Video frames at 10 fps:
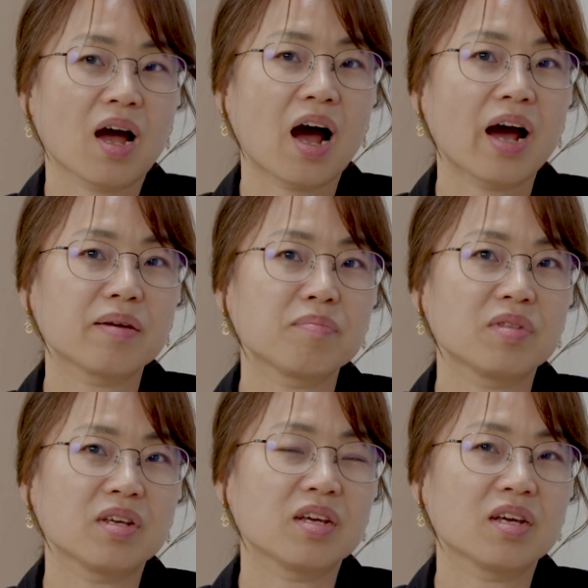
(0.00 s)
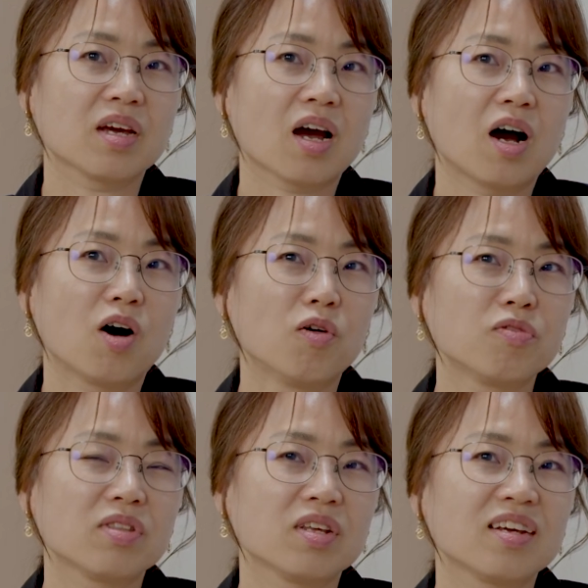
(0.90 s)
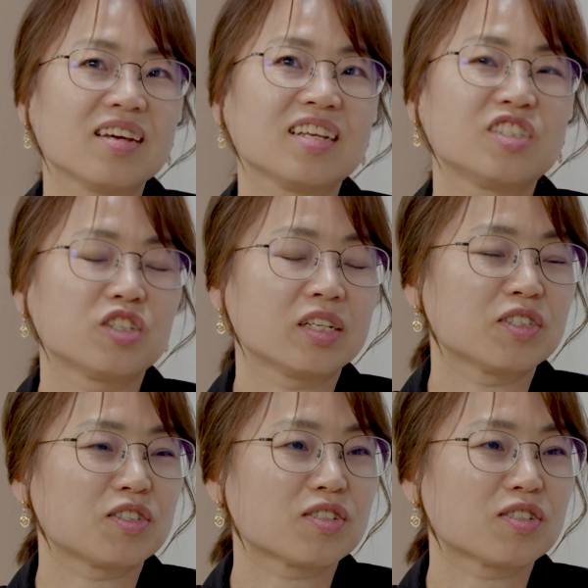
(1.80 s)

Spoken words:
I'm the only gender